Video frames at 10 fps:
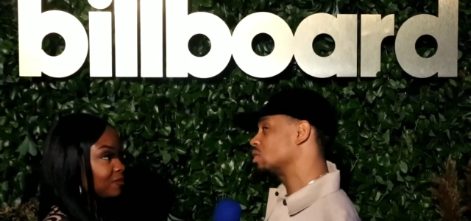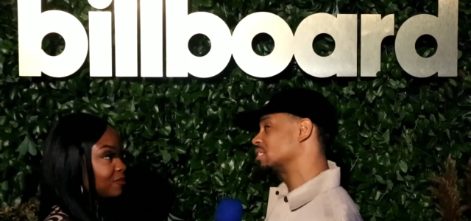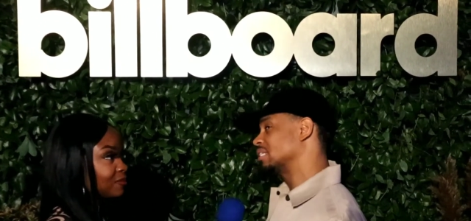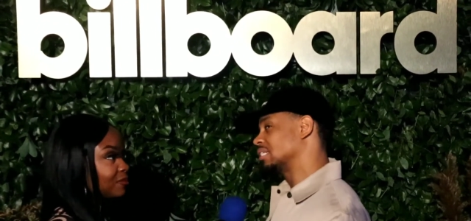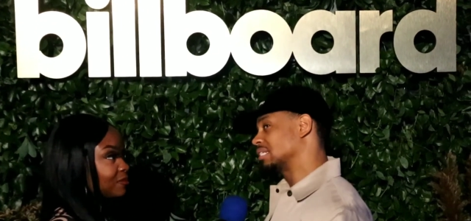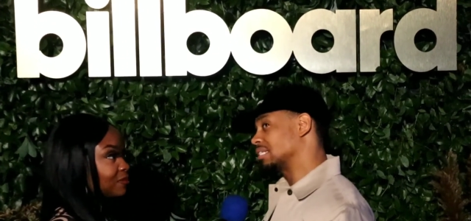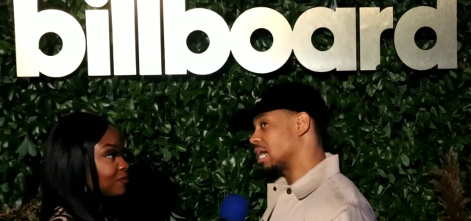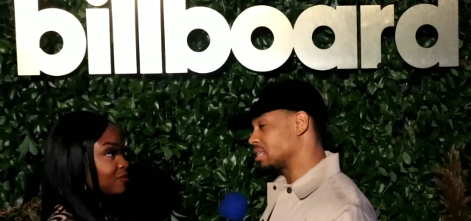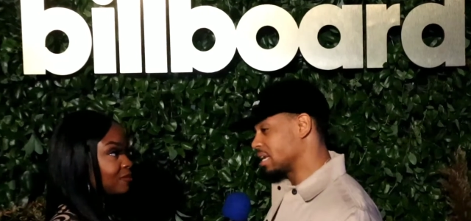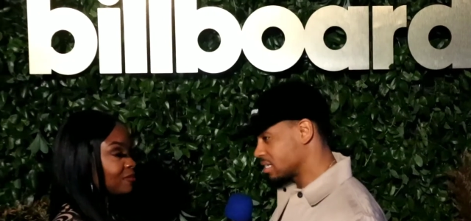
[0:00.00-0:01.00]

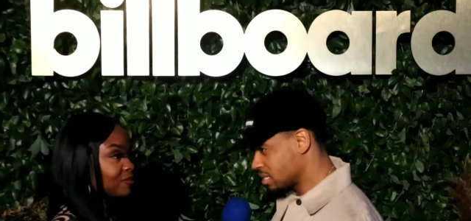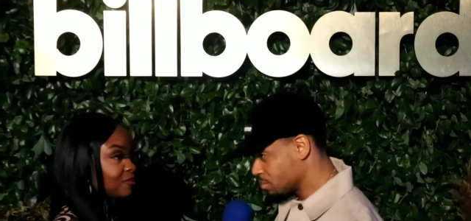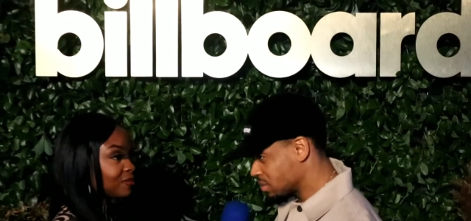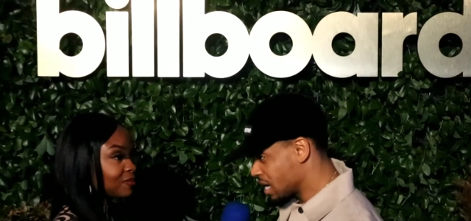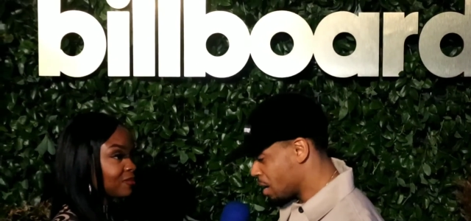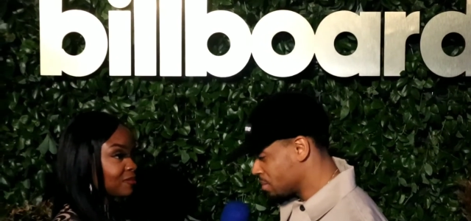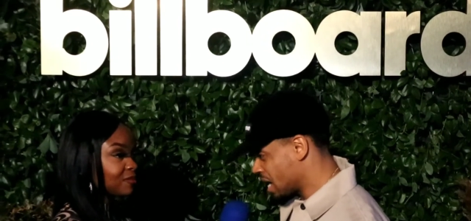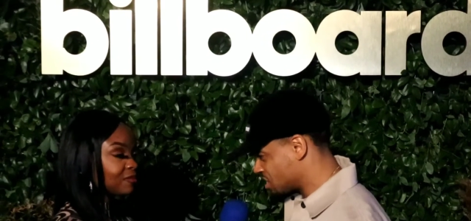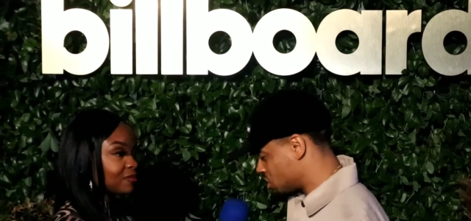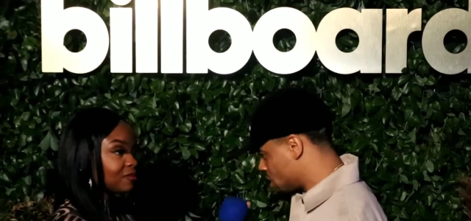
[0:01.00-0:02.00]
Speaker 1: I think sometime
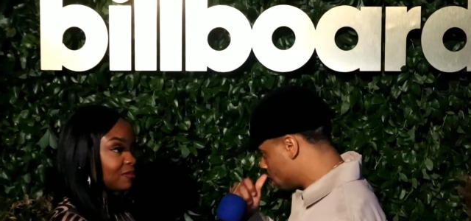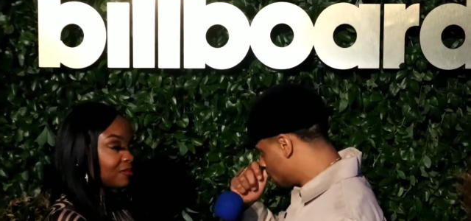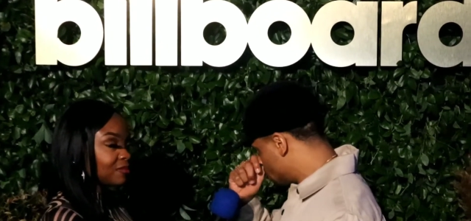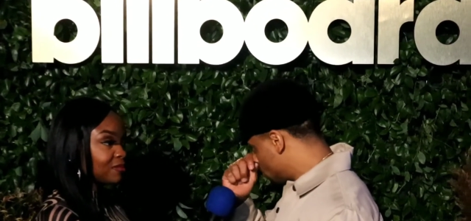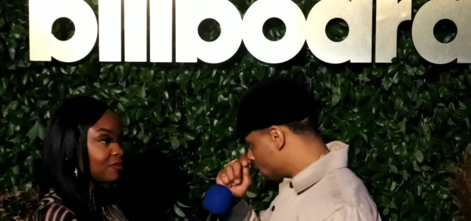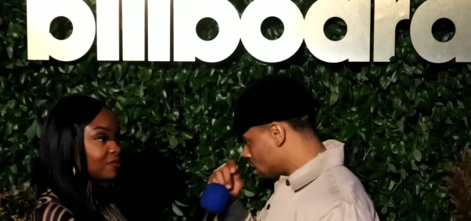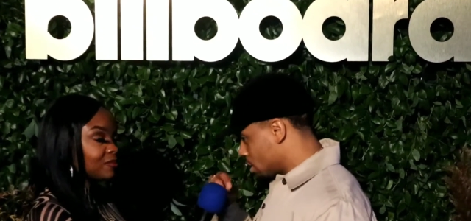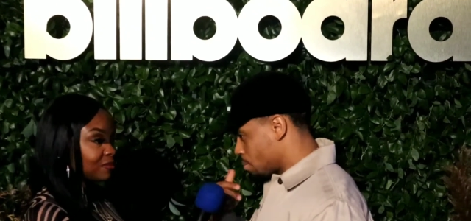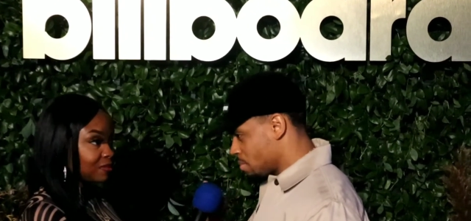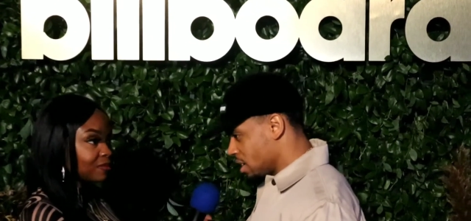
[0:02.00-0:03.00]
next year.
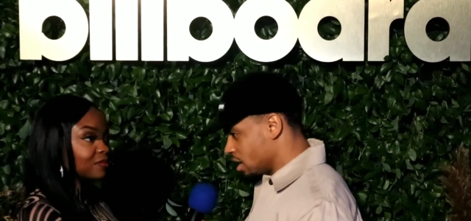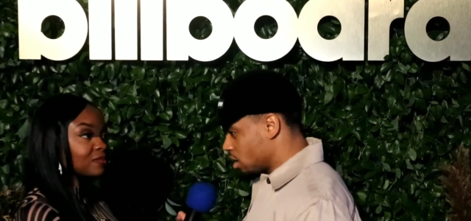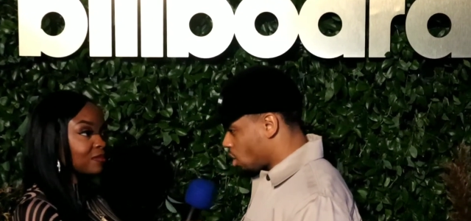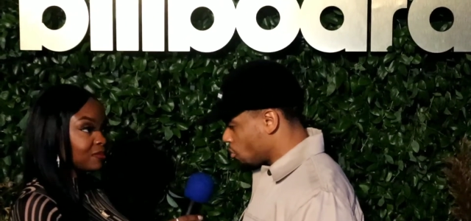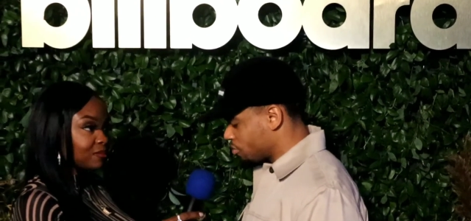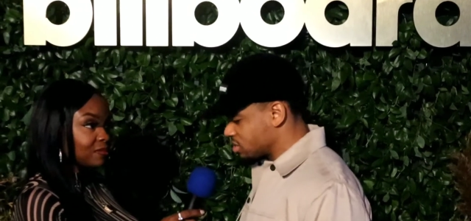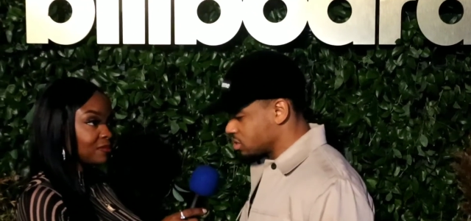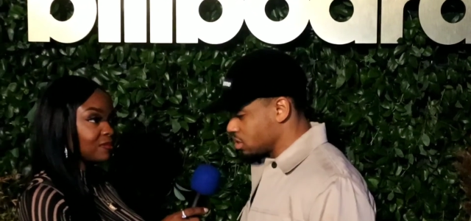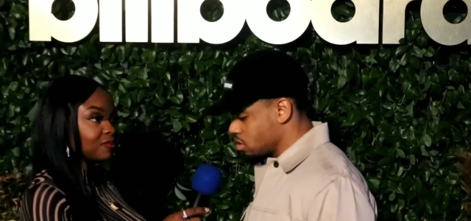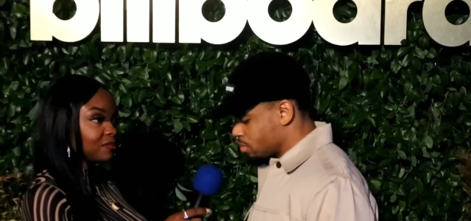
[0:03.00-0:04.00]
Me, Kofi
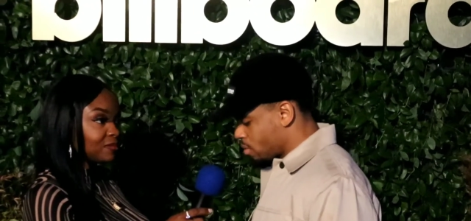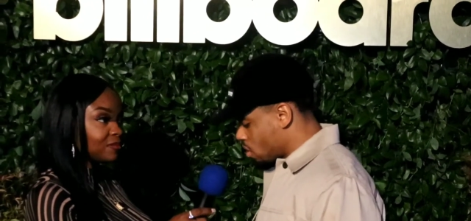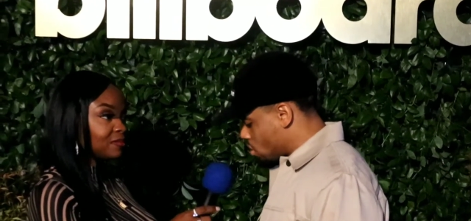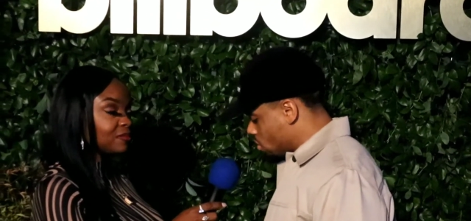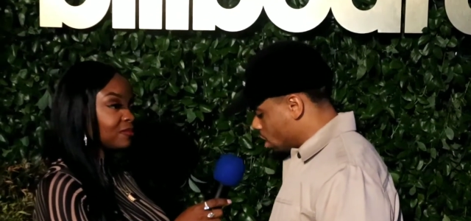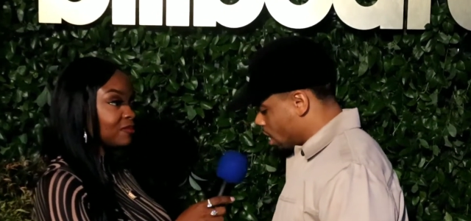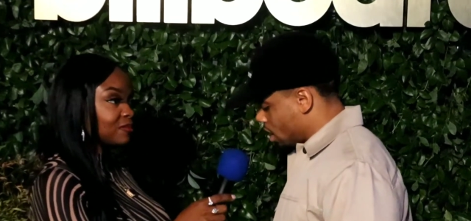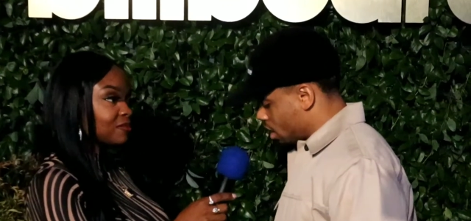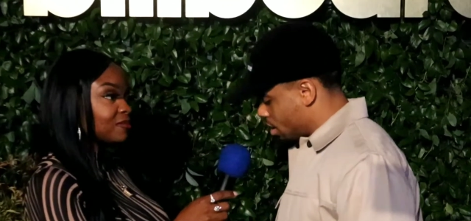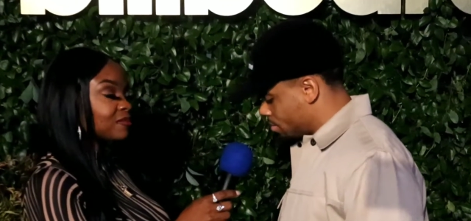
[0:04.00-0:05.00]
Siriboe,
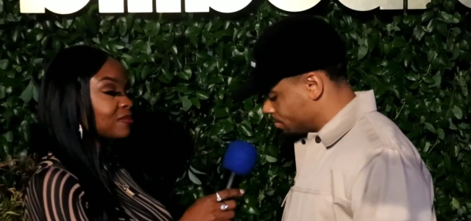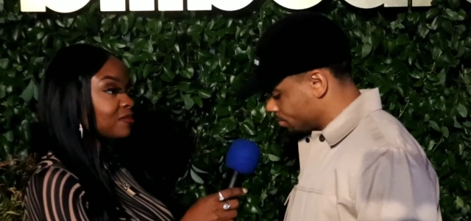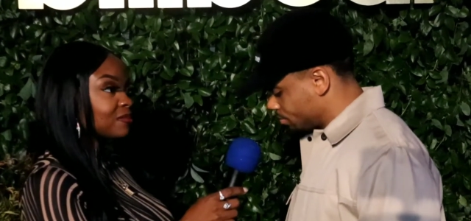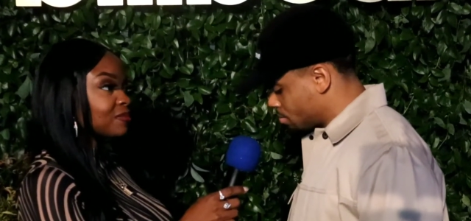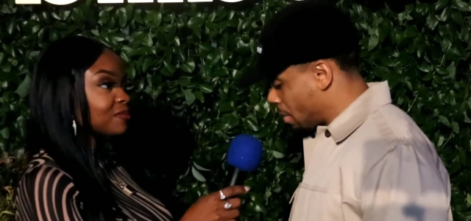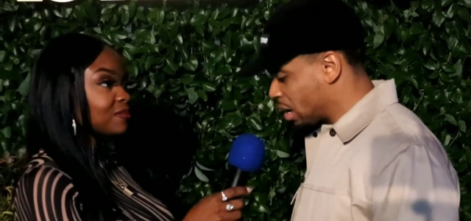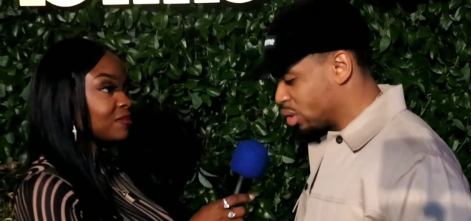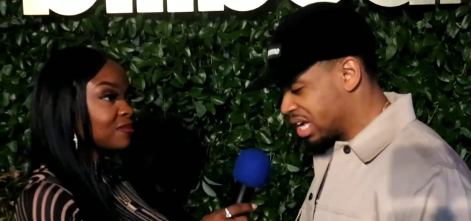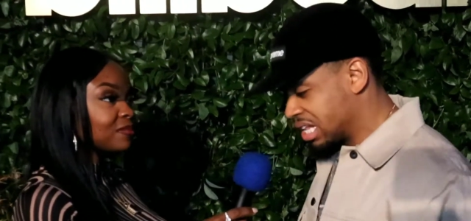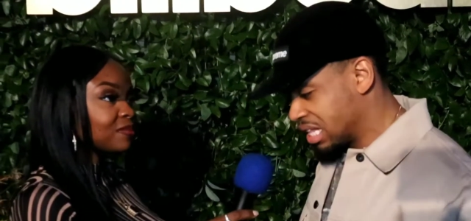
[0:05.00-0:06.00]
um,
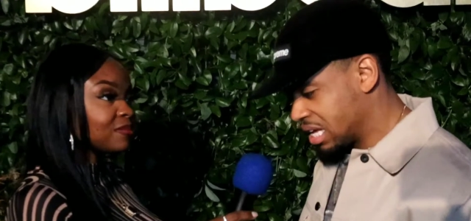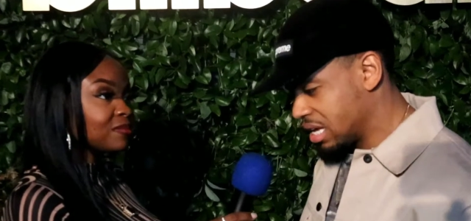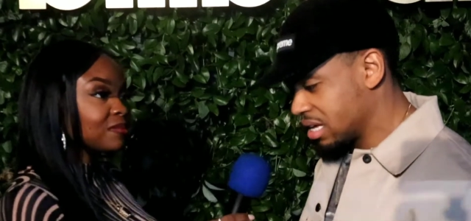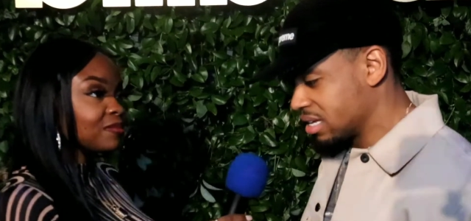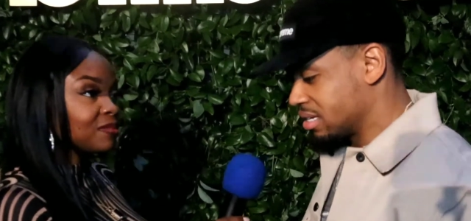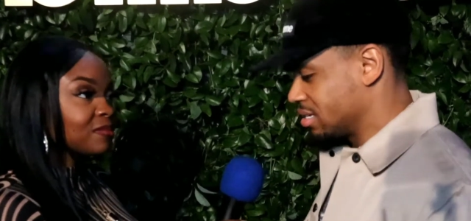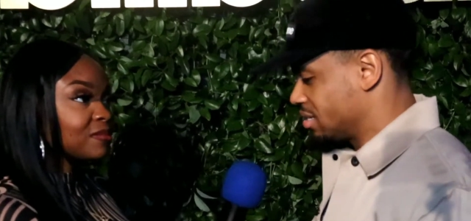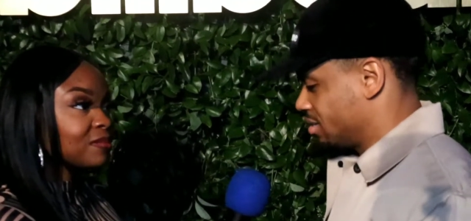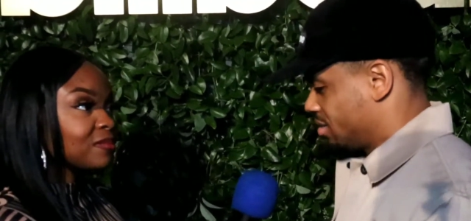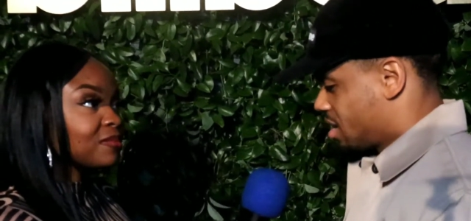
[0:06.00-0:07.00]
Michael Ealy,
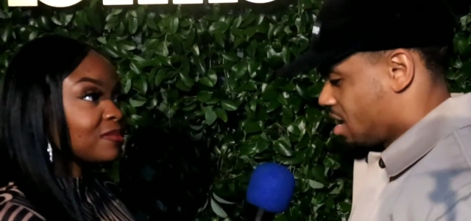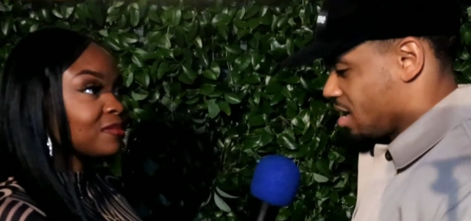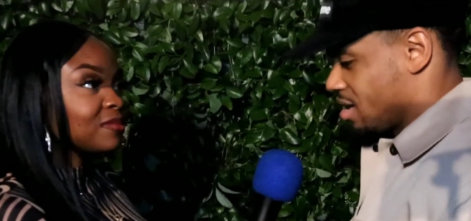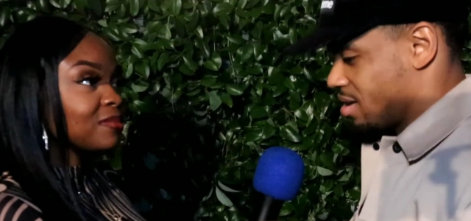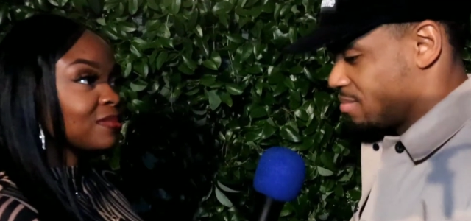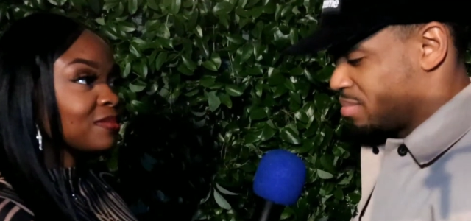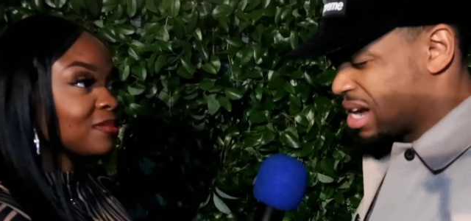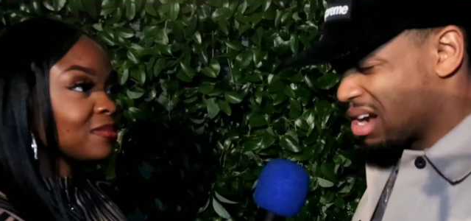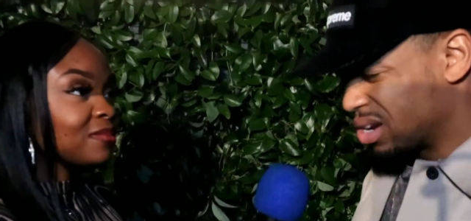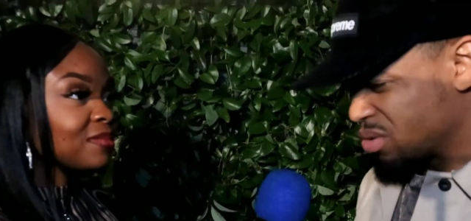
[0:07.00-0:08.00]
uh,
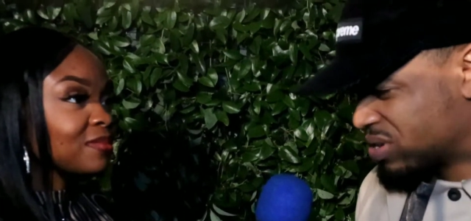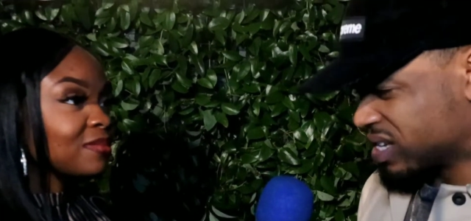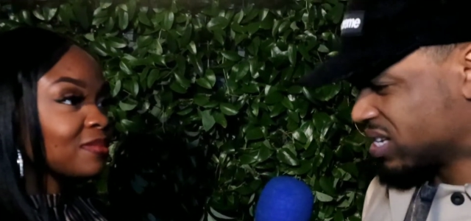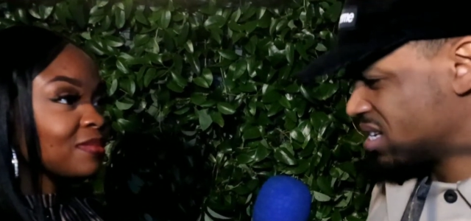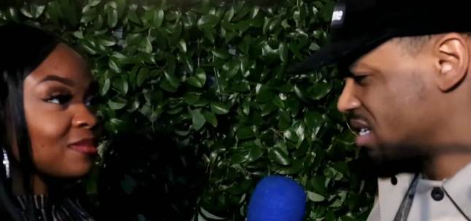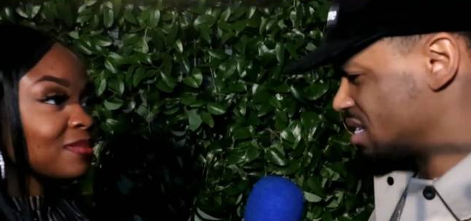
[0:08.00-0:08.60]
Blair Underwood,